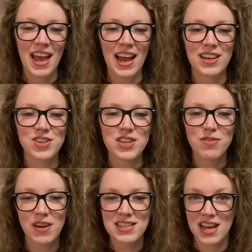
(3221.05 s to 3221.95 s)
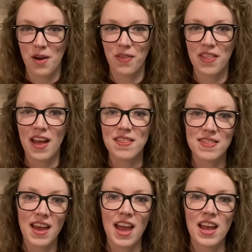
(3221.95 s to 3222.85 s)
And she finds out that
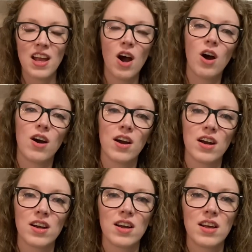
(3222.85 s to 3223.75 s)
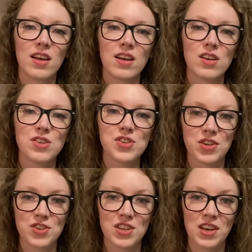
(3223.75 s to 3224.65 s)
they are
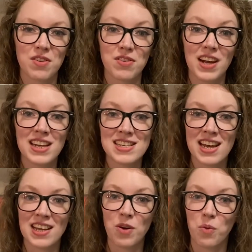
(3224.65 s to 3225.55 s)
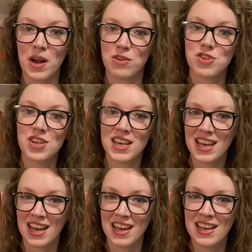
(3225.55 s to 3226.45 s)
searching for a dead Welsh
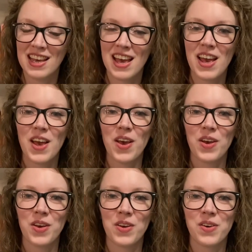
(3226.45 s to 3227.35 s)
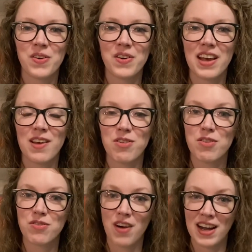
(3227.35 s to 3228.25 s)
king who, if you
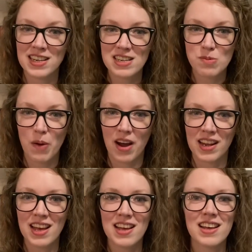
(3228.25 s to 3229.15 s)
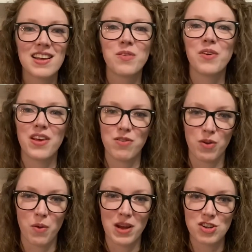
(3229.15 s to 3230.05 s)
find his body, will give you
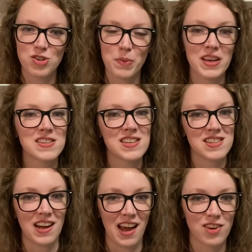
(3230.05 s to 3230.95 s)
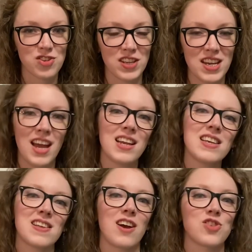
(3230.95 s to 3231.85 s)
a wish, because he's not actually dead.
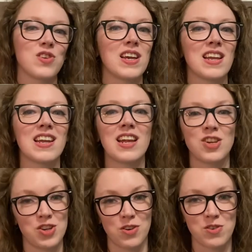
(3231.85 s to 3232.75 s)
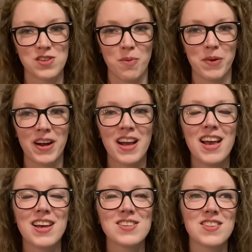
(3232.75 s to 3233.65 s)
He's actually in an eternal slumber.
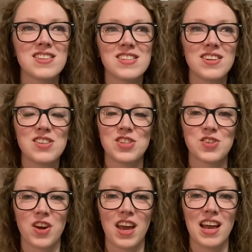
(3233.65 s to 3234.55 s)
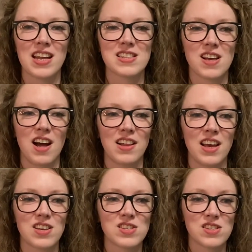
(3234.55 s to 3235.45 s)
So this series is great. It's got
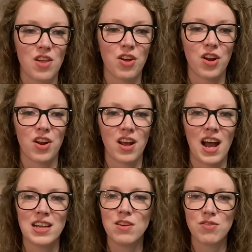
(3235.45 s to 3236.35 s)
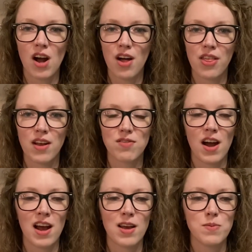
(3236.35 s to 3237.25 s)
like southern kind of gothic
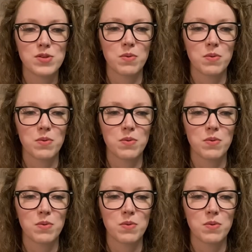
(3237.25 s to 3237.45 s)
vibes.